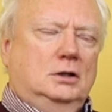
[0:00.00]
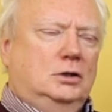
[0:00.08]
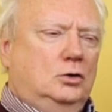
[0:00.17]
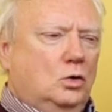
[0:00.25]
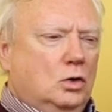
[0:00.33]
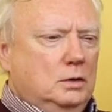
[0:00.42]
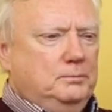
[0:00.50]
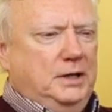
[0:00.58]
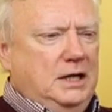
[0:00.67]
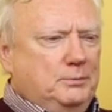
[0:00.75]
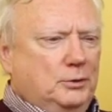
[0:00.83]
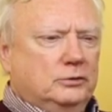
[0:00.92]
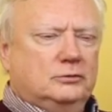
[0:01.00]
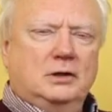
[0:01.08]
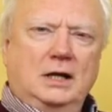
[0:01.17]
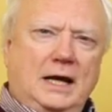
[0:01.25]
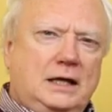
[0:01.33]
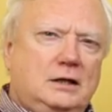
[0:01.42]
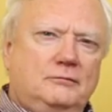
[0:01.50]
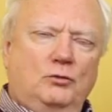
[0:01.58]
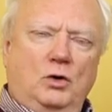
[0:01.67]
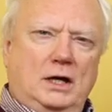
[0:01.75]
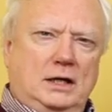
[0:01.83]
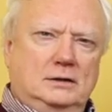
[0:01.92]
your people's native
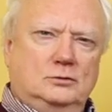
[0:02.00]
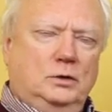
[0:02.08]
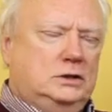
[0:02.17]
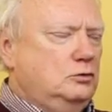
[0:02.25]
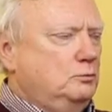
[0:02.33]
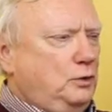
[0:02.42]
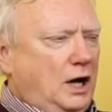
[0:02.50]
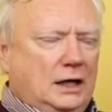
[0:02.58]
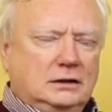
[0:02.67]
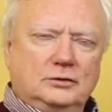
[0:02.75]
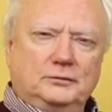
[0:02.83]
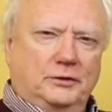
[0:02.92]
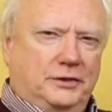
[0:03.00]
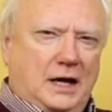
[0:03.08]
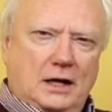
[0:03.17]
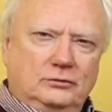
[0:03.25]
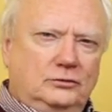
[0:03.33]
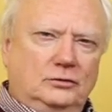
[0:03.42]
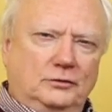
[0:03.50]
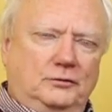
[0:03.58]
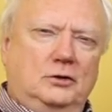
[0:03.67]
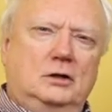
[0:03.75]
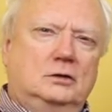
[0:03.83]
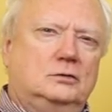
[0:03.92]
ways, which you practiced for thousands of
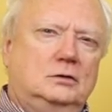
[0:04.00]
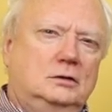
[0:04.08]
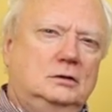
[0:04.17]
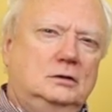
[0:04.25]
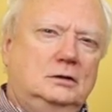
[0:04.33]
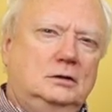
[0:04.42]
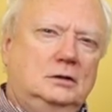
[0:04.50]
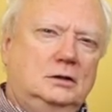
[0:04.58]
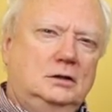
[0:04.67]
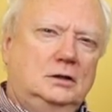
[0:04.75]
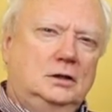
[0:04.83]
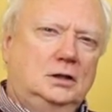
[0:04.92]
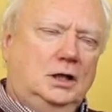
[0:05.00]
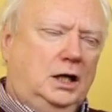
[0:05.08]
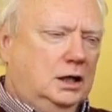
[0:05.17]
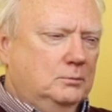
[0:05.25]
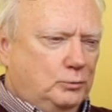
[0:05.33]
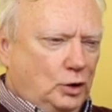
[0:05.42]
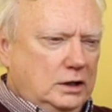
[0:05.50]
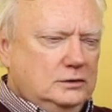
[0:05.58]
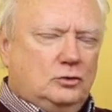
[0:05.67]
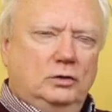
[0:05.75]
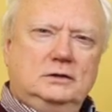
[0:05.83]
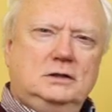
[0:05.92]
years, and embrace
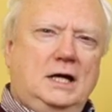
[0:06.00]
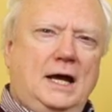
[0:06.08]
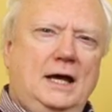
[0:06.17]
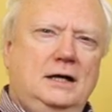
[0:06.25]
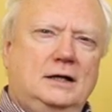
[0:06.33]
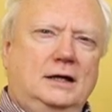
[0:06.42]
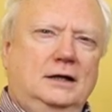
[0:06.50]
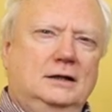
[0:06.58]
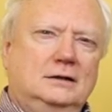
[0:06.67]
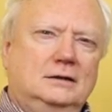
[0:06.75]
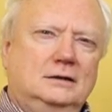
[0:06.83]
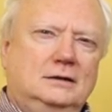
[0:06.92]
Christianity?"